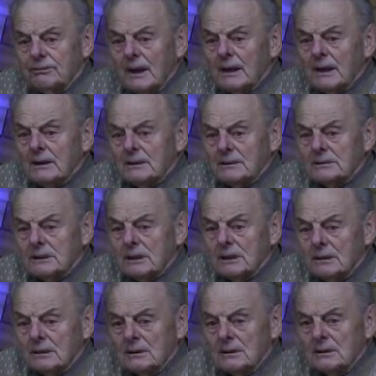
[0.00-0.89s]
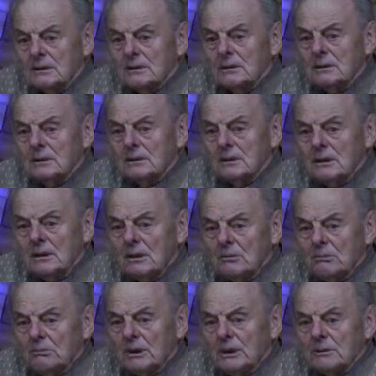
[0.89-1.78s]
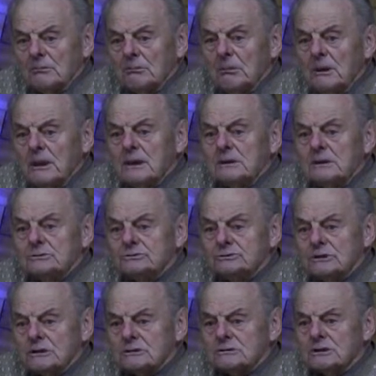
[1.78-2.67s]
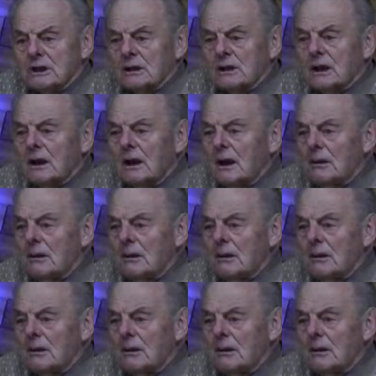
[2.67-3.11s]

flight attendant, but made just a